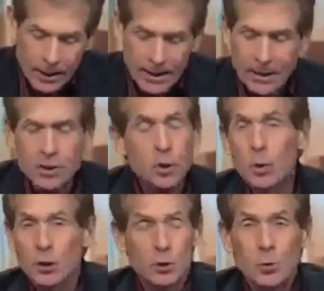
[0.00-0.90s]
He had
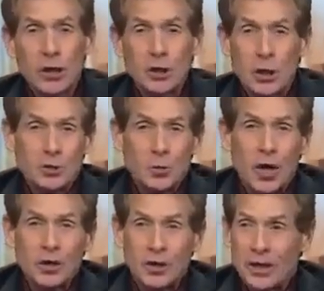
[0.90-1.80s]
201 yards
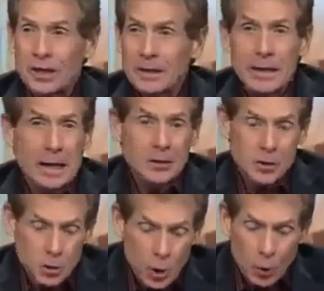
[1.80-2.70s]
rushing. Yeah,
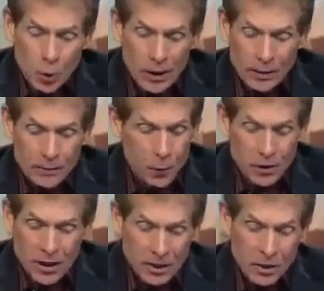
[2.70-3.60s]
201 and
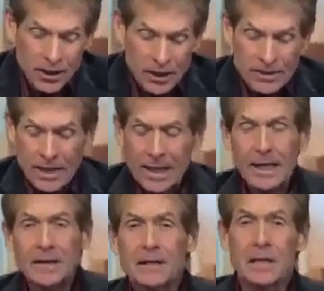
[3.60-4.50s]
4 touchdowns.
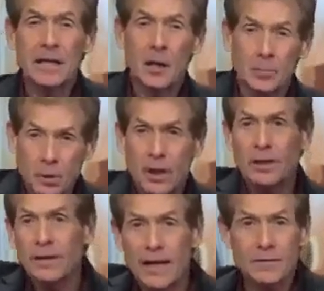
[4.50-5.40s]
And then LeGarrette
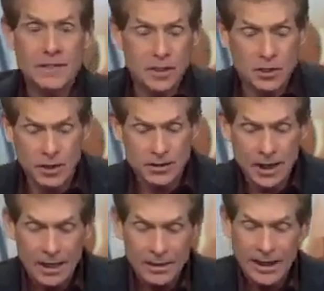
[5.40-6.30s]
Blount in the AFC
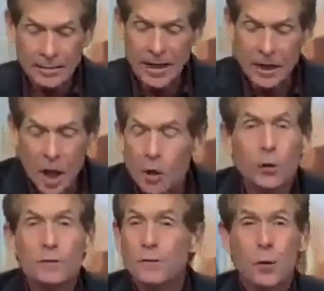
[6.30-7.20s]
title game had
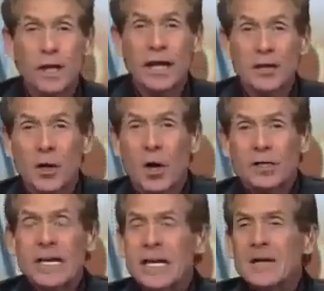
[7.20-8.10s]
148
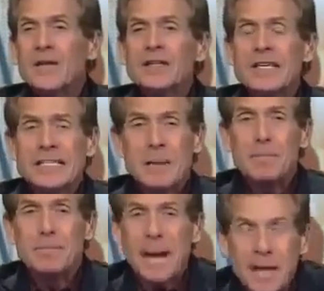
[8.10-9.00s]
yards. This is
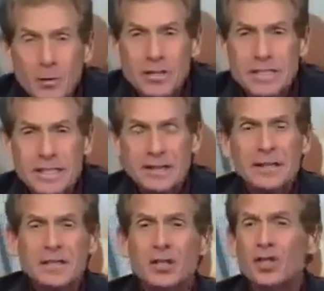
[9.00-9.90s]
embarrassing.
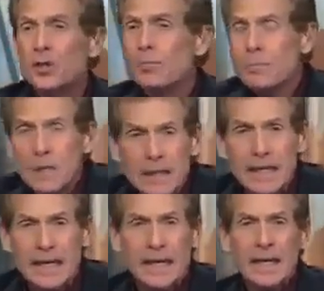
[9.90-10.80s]
This is
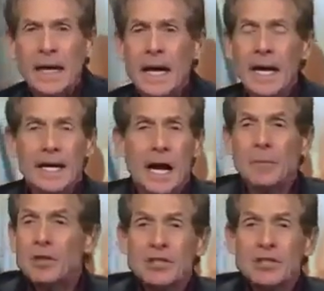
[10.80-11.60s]
humiliating. And I'm